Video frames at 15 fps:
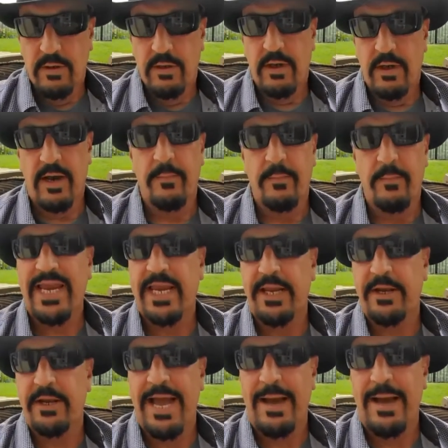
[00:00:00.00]
uh,
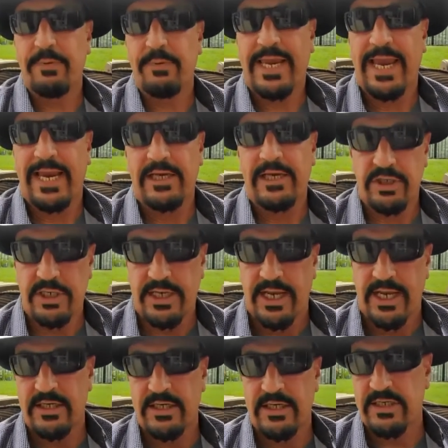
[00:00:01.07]
making an application to
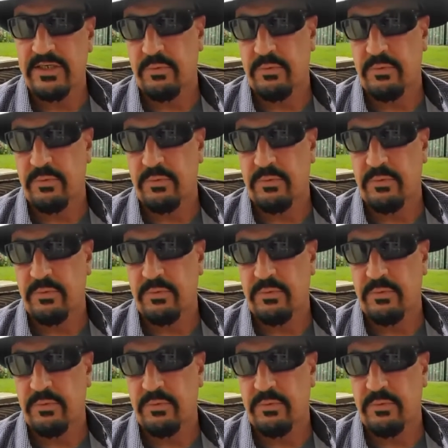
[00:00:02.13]
get into these